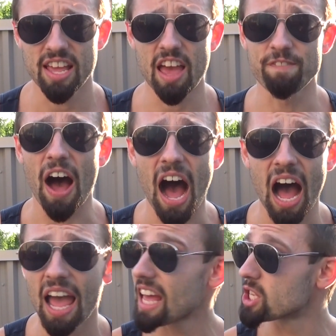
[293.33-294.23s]
If
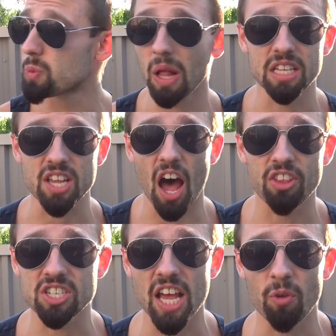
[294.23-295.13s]
I, as well as
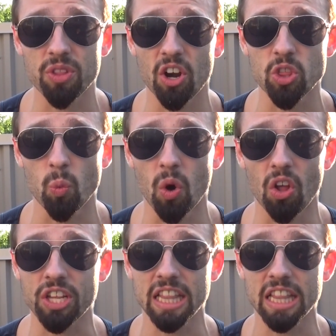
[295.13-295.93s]
others out there in the world,